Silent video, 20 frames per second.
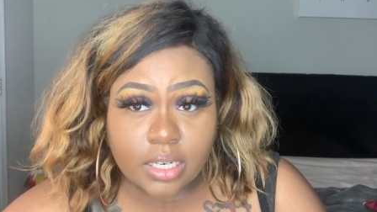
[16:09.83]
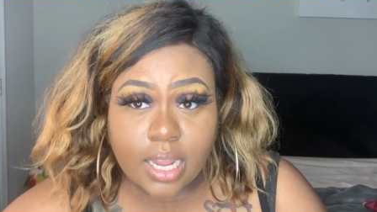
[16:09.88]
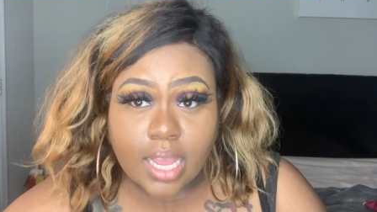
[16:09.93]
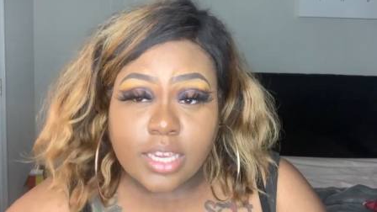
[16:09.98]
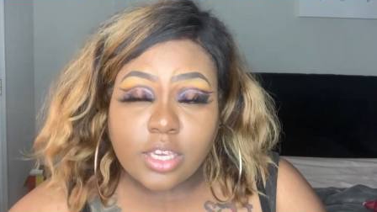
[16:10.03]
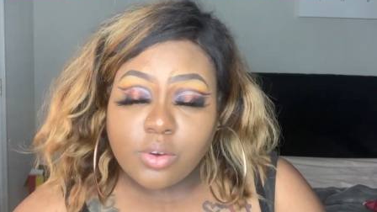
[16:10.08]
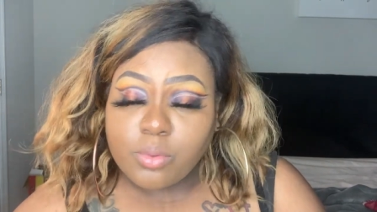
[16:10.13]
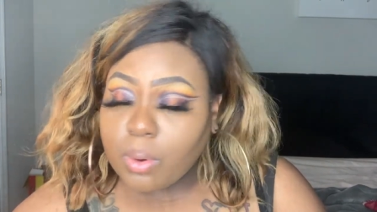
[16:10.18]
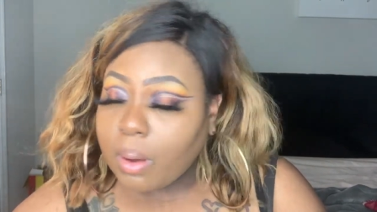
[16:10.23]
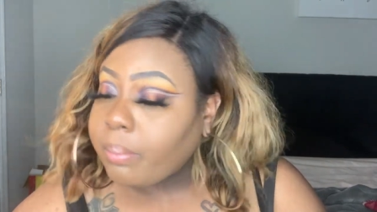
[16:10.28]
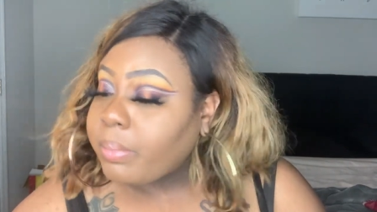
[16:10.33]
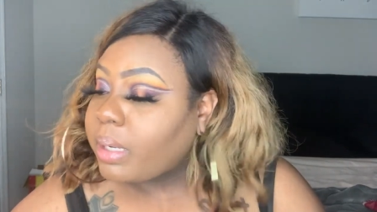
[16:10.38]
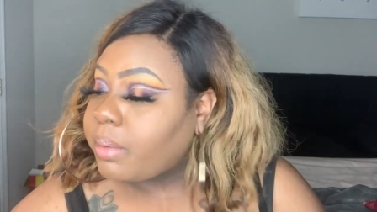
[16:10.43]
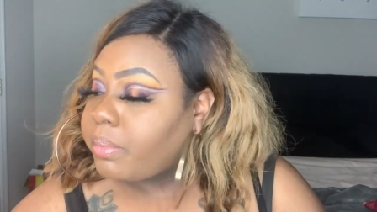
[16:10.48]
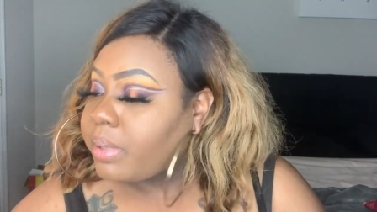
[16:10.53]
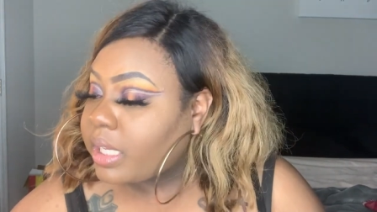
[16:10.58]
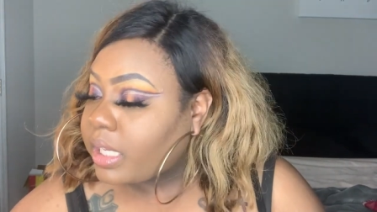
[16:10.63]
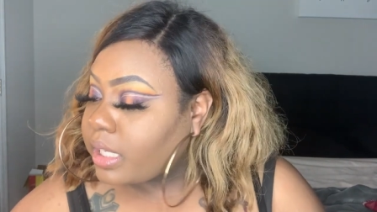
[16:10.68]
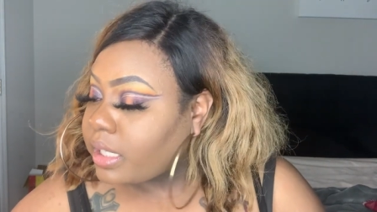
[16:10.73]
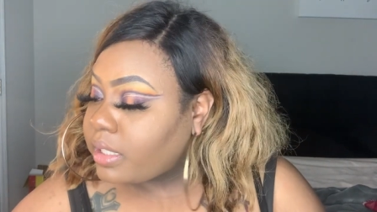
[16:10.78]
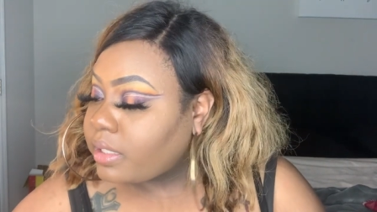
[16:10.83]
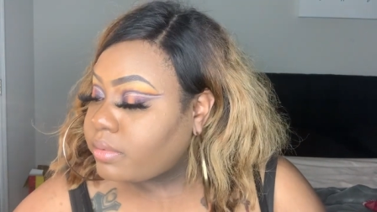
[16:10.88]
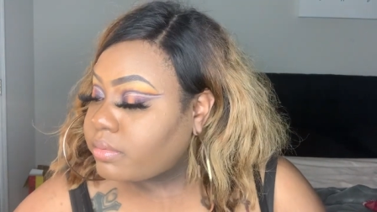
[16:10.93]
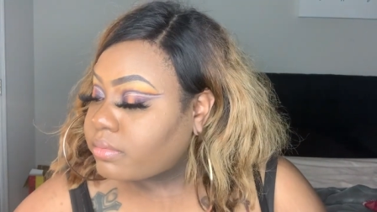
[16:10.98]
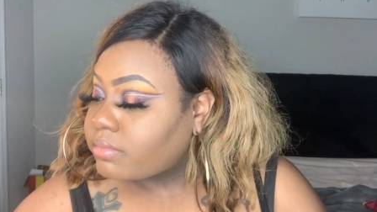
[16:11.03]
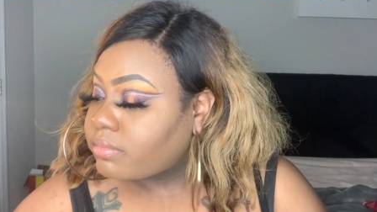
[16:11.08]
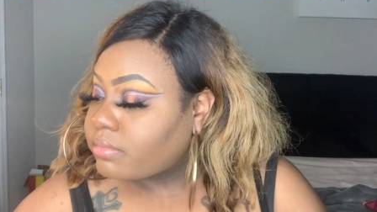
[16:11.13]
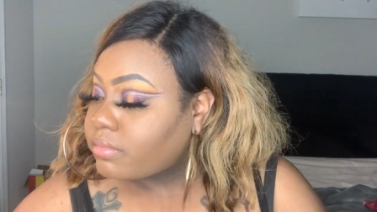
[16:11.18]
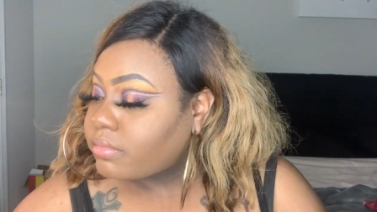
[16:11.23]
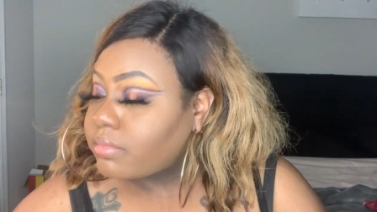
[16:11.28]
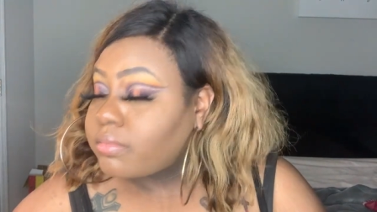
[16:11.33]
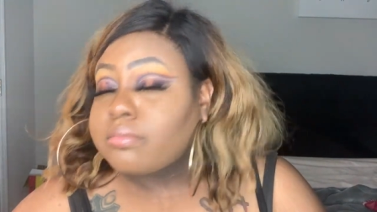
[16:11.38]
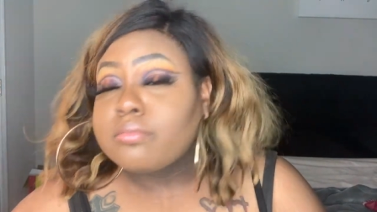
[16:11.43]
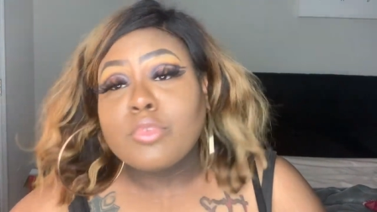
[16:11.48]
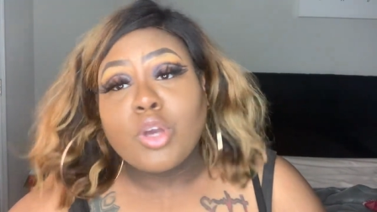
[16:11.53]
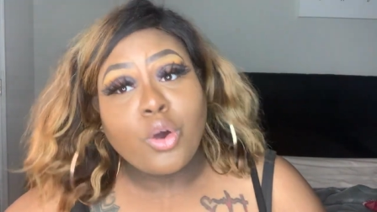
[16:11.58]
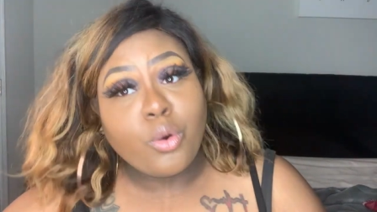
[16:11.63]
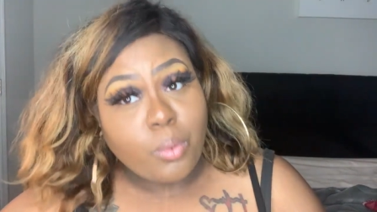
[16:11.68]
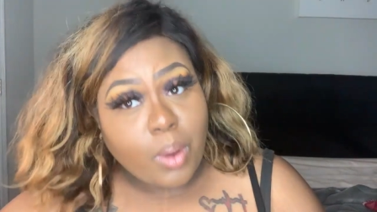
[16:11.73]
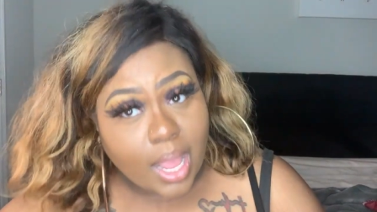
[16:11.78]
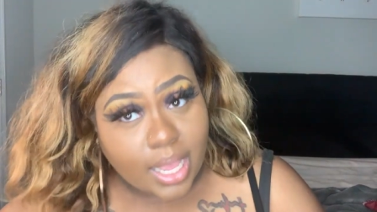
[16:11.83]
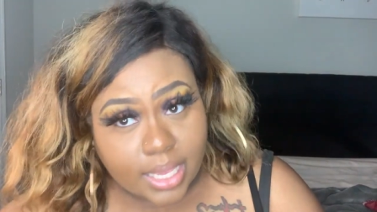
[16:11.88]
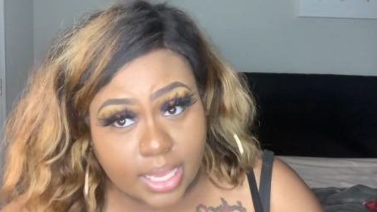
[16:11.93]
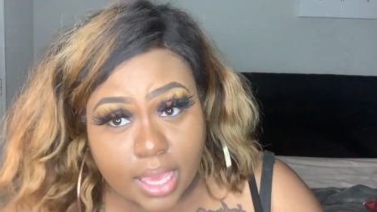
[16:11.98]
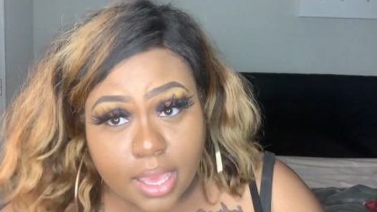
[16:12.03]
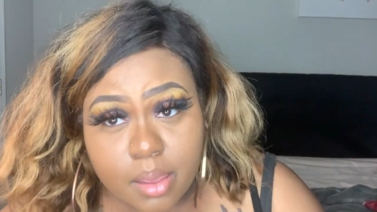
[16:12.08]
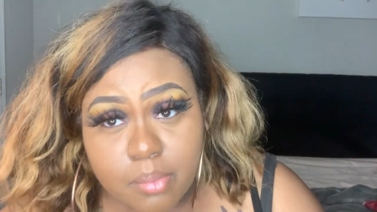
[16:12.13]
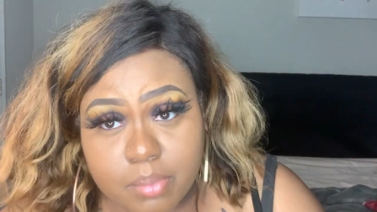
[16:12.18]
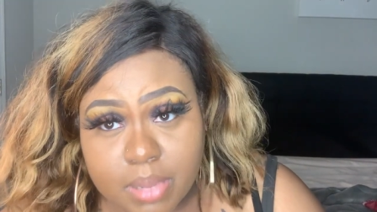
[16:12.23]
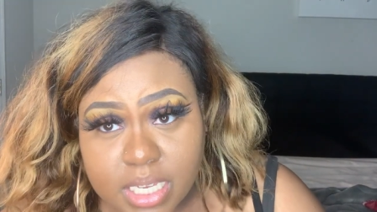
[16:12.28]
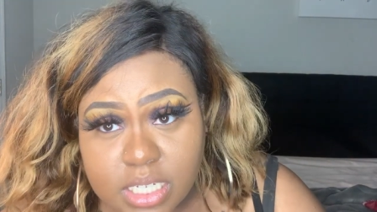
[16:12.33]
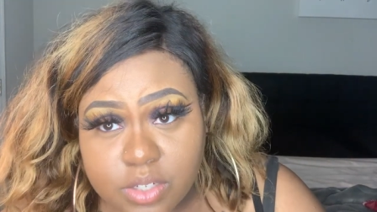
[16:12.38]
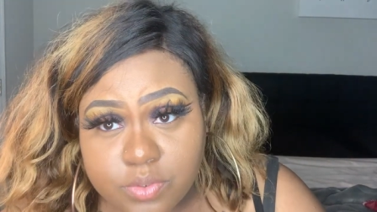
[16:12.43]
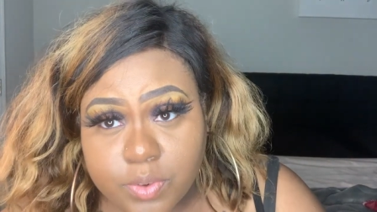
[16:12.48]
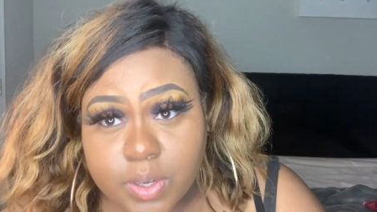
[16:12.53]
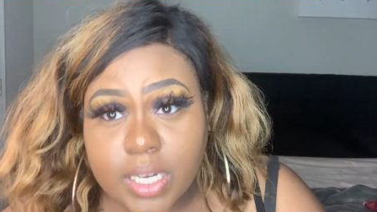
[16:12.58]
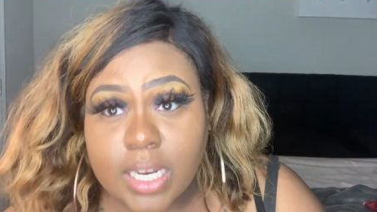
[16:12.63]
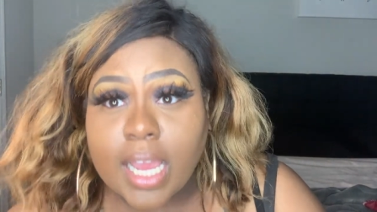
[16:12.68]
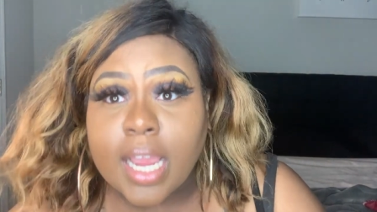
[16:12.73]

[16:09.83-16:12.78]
Like you want me to be who I am best friend?